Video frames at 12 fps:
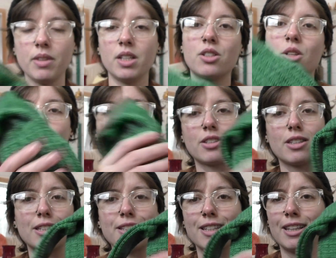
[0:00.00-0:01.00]
So this
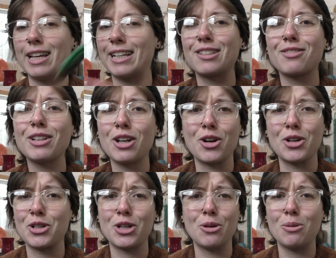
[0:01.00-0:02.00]
is the leg. It's really hard to
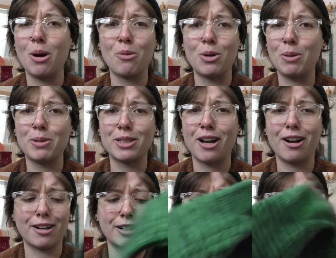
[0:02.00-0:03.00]
show a ribbed
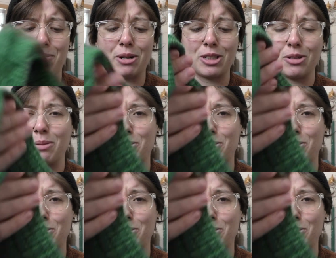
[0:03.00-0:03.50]
sock on camera, so I'm